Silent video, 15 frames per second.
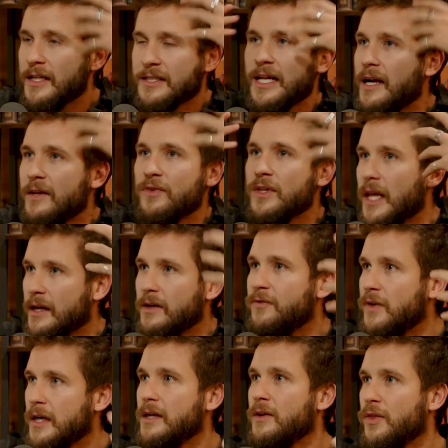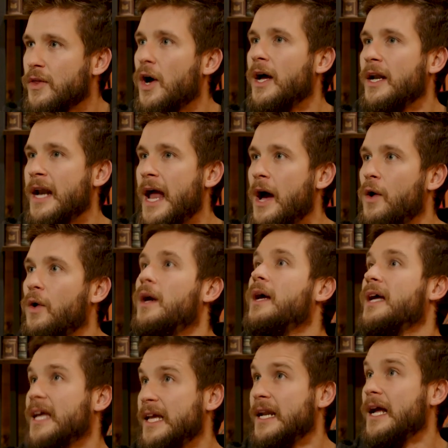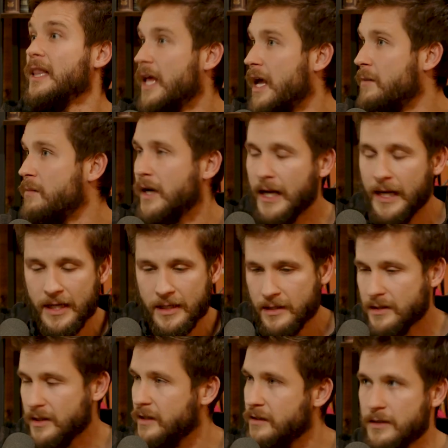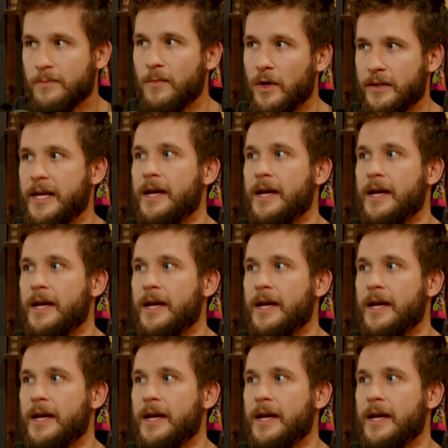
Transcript: it's not even like a fucking thought now in L A, but I guess in small